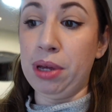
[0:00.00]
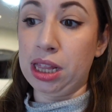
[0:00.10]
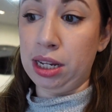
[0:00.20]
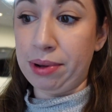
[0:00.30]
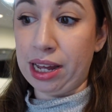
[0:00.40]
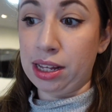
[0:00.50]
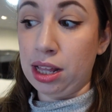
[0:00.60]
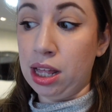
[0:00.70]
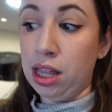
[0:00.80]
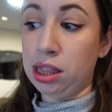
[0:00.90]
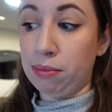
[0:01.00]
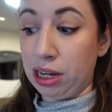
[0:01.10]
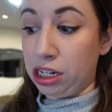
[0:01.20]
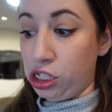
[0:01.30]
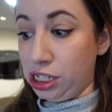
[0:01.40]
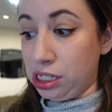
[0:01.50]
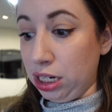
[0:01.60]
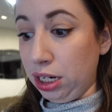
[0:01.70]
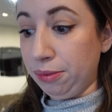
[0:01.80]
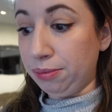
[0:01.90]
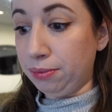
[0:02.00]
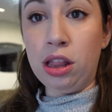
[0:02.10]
make the back the mac and cheese tonight.